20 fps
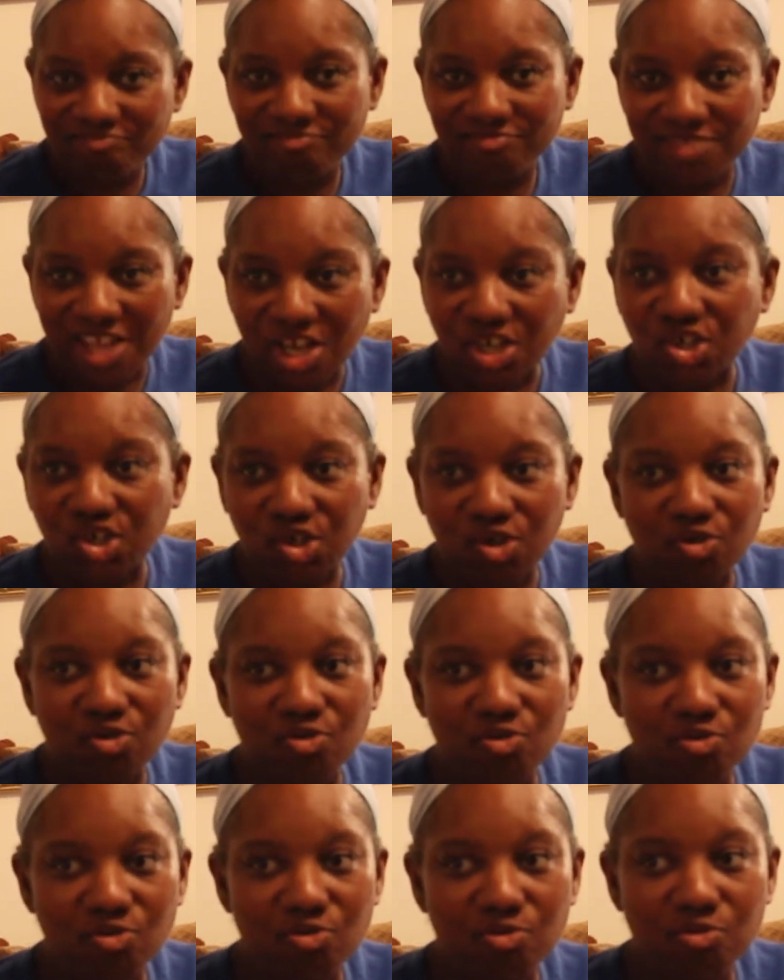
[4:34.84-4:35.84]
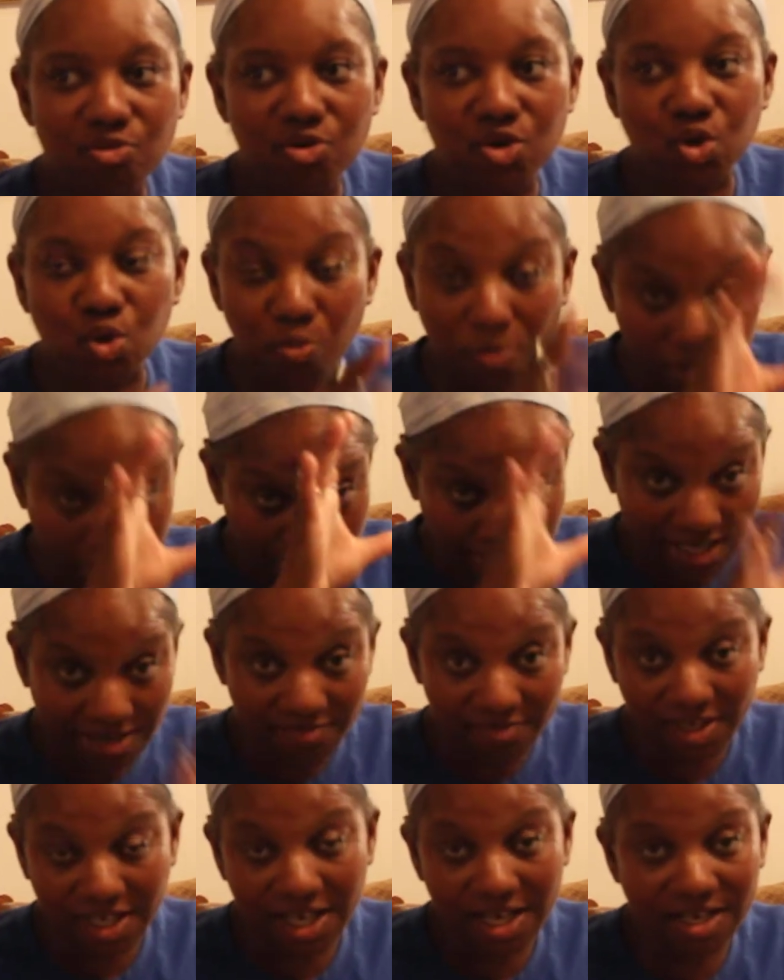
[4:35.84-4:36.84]
that you believe
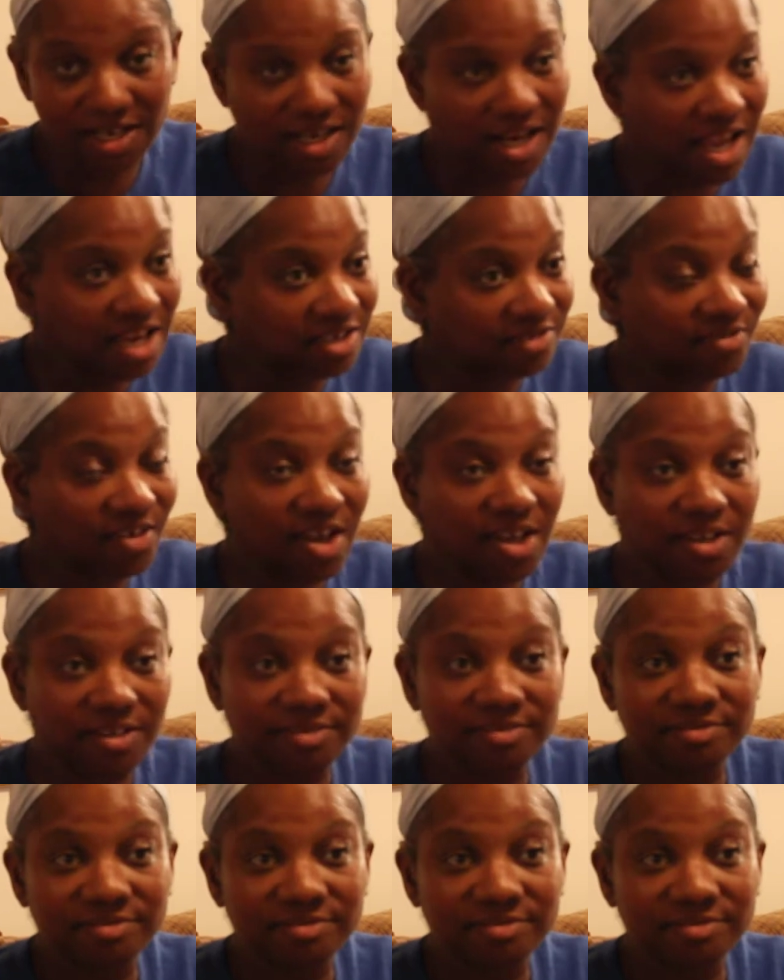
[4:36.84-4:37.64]
in it, and that's fine.